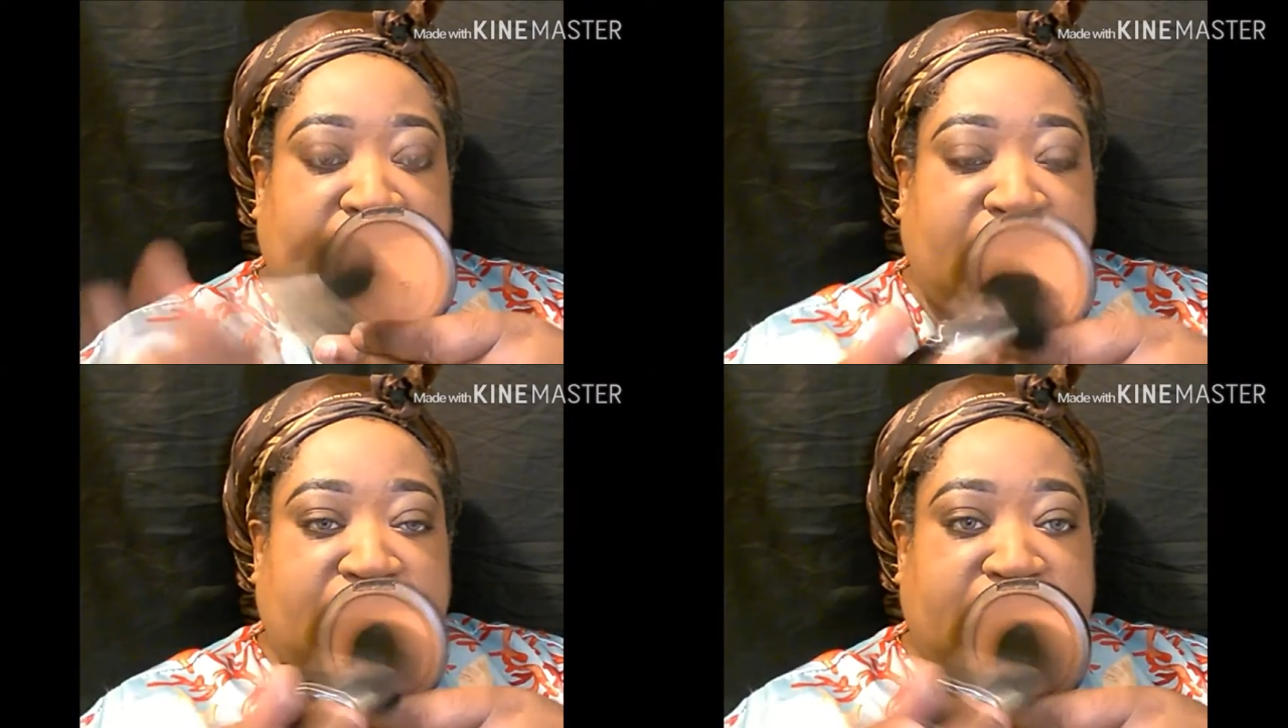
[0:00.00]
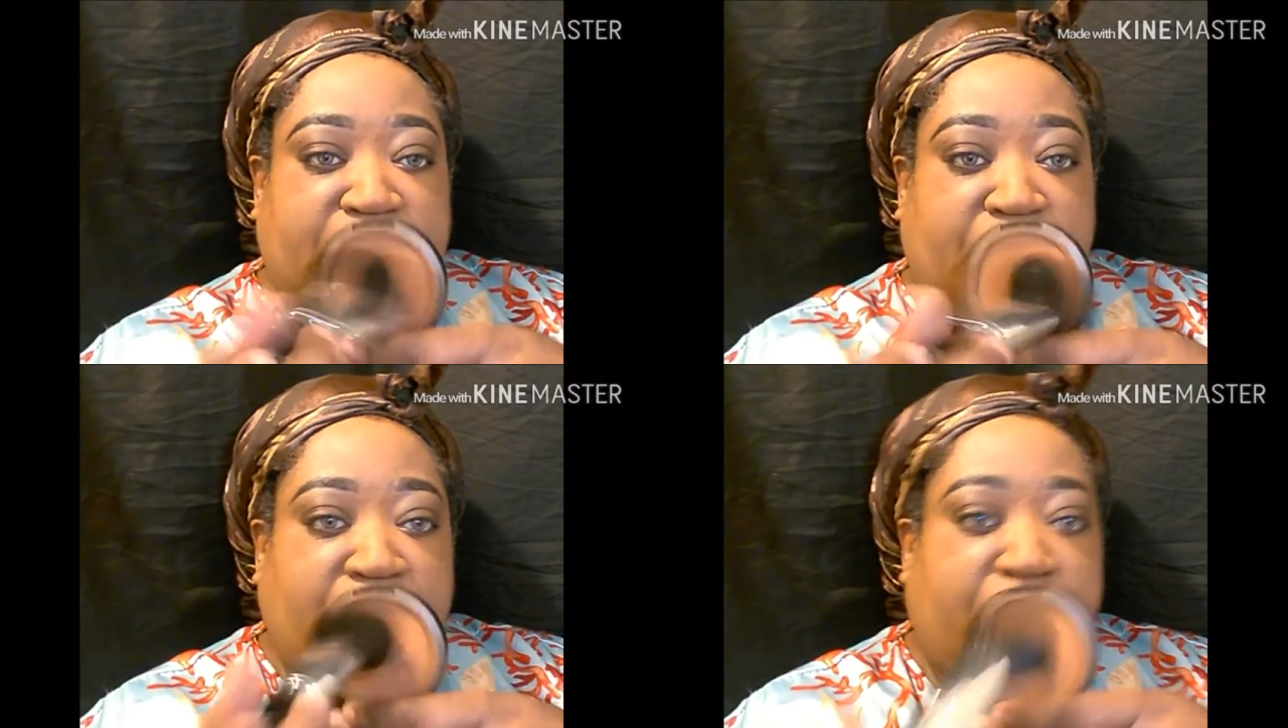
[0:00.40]
Get some
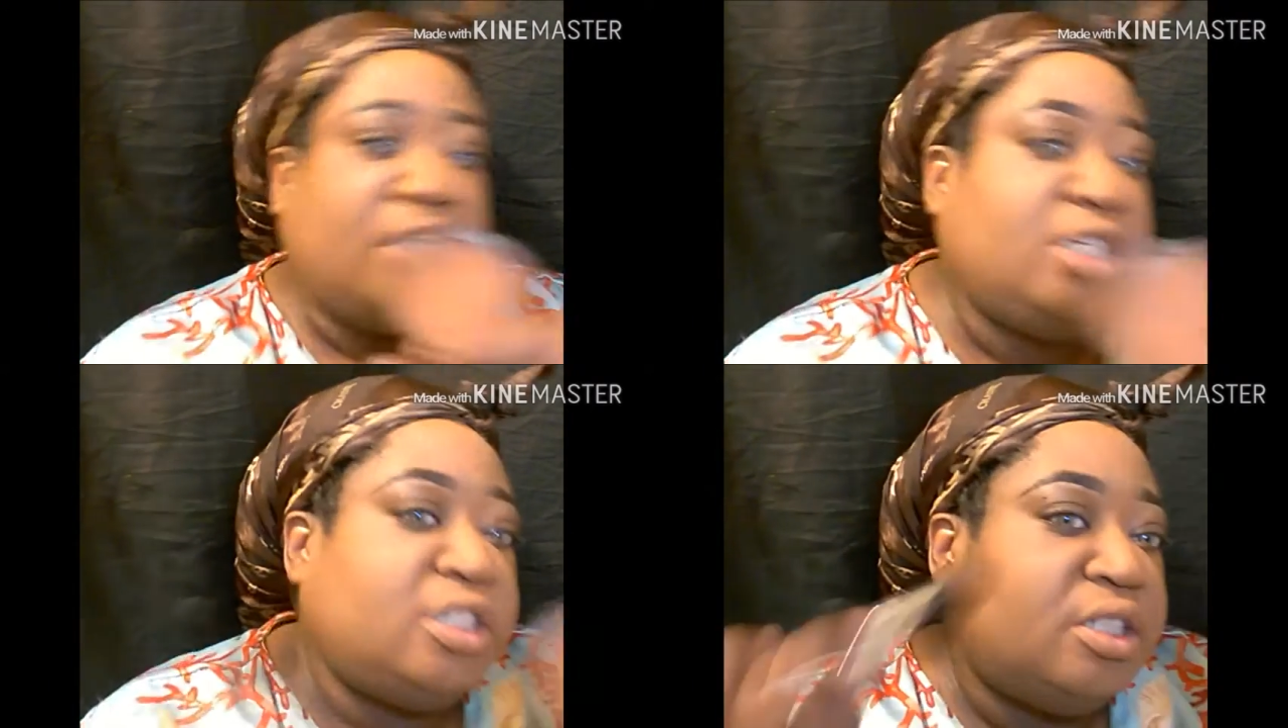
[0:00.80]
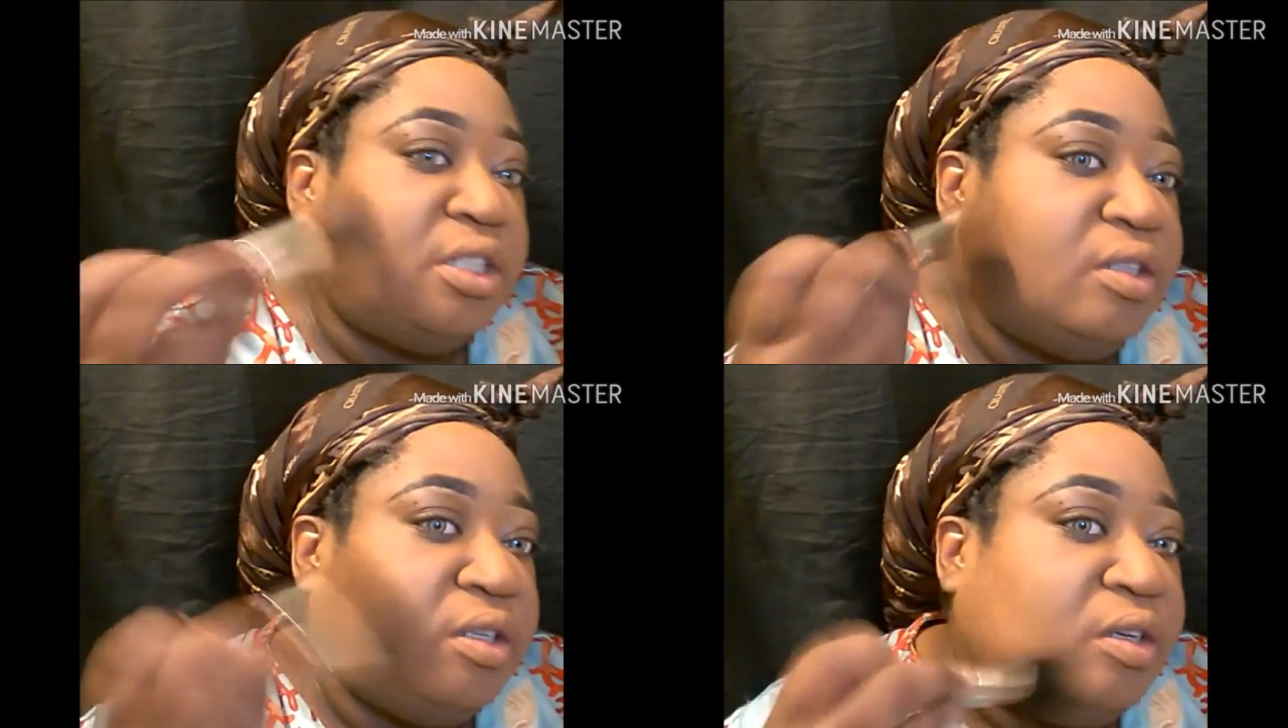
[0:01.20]
on my brush.
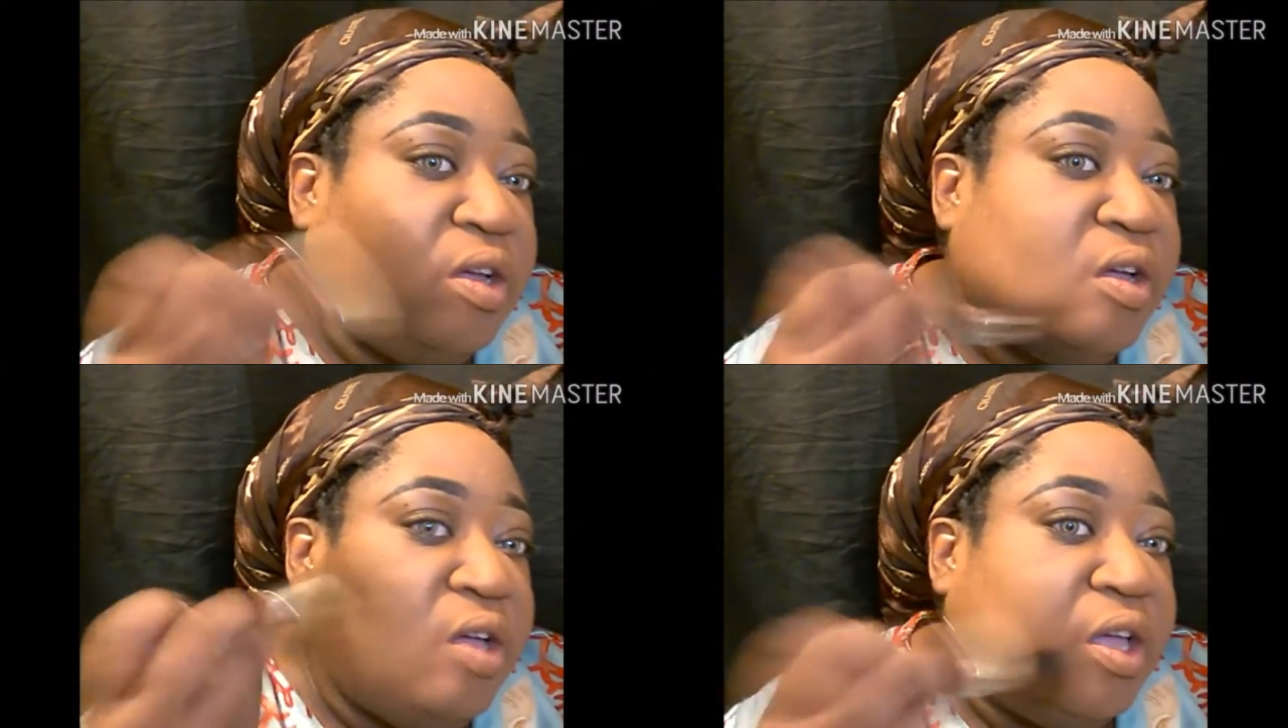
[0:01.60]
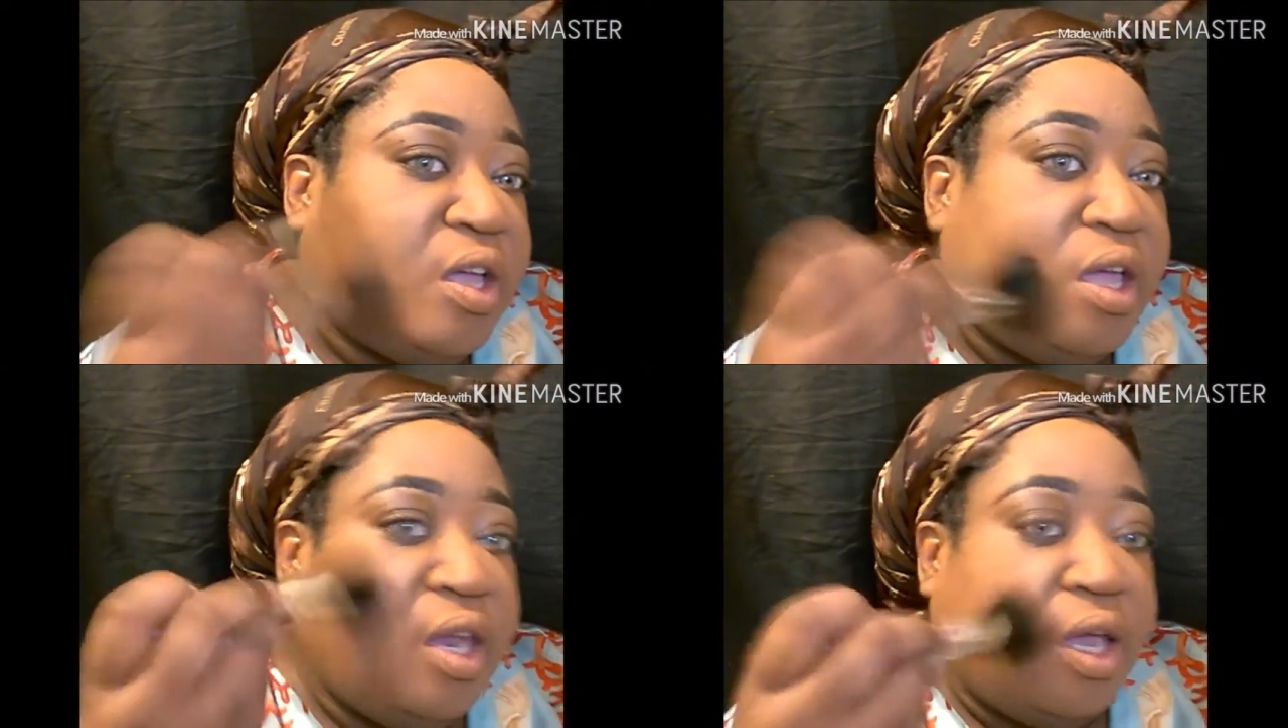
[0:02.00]

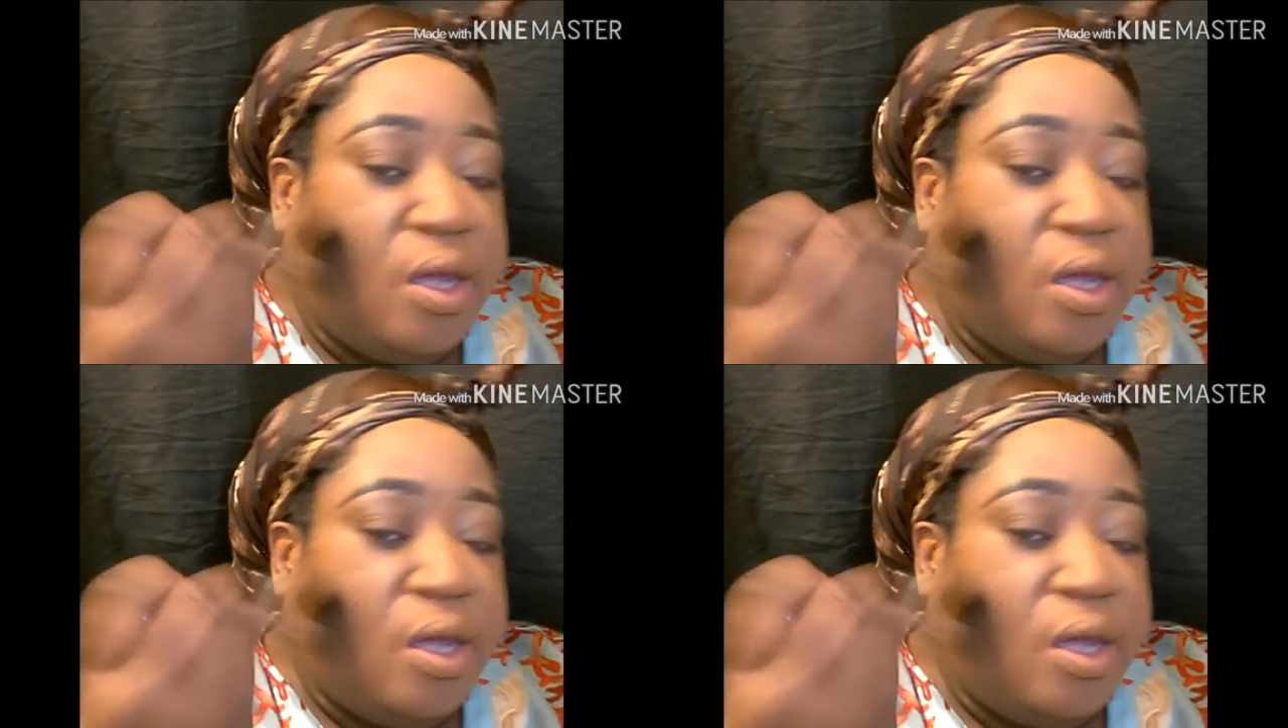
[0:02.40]
And I